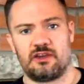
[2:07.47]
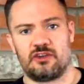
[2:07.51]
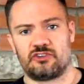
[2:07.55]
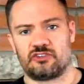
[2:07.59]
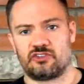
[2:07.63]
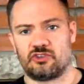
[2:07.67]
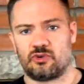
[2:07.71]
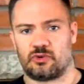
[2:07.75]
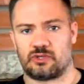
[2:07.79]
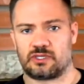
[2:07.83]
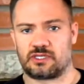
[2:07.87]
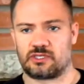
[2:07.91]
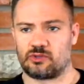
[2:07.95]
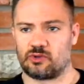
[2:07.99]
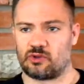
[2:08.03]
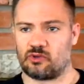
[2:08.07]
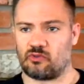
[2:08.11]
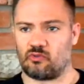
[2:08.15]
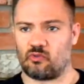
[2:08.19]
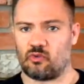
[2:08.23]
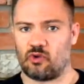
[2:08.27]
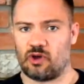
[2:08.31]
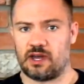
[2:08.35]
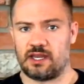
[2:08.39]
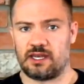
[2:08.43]
So it's sort
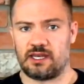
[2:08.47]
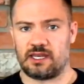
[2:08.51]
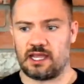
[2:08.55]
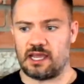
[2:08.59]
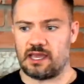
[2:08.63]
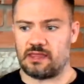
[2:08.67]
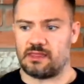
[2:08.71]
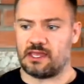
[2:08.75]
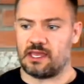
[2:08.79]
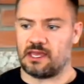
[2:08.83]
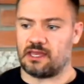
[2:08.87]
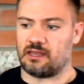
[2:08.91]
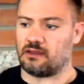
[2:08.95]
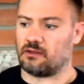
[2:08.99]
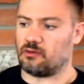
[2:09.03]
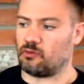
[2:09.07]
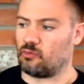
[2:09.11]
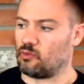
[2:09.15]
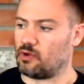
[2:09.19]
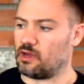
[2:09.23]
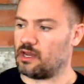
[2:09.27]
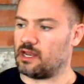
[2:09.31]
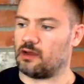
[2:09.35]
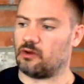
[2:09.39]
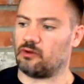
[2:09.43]
of one and then
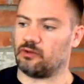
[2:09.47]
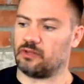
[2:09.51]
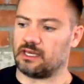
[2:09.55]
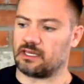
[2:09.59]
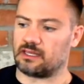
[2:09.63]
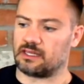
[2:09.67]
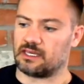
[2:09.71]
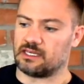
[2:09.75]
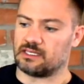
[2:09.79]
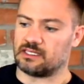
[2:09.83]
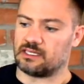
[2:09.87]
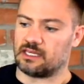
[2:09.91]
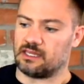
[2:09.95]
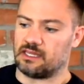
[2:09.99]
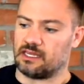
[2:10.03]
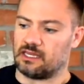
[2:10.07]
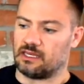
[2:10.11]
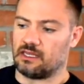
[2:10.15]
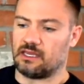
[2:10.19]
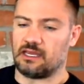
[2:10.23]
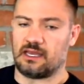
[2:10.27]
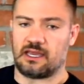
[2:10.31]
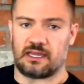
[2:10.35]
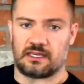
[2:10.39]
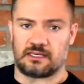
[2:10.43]
one out like this and
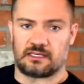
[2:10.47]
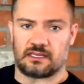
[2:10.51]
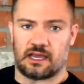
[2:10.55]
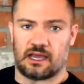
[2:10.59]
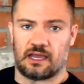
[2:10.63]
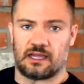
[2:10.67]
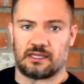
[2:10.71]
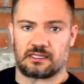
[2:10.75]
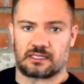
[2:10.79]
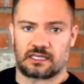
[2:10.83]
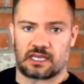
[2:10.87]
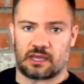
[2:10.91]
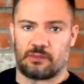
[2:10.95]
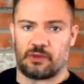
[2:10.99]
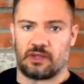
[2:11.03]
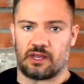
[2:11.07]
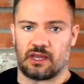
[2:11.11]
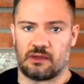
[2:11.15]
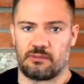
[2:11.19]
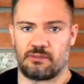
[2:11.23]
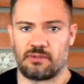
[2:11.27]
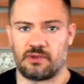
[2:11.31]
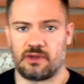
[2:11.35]
then tines coming up